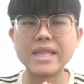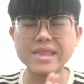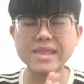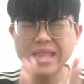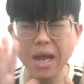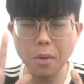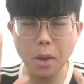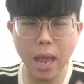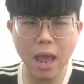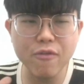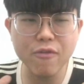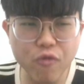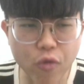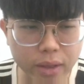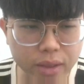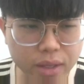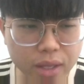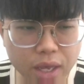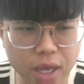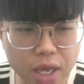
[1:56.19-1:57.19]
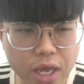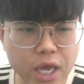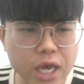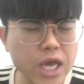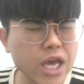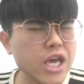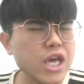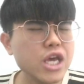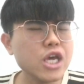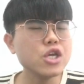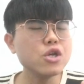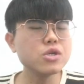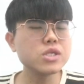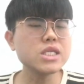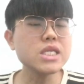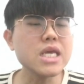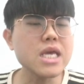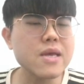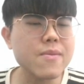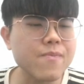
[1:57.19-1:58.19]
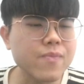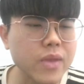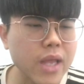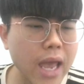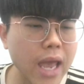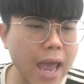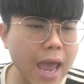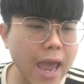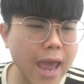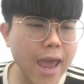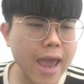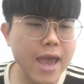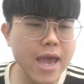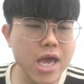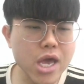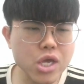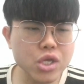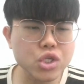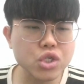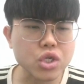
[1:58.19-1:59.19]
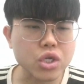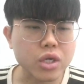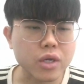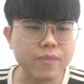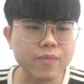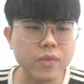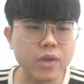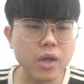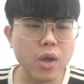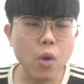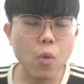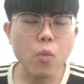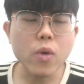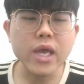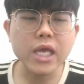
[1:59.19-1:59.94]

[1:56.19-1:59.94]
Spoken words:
Now, F1, you see, AG, we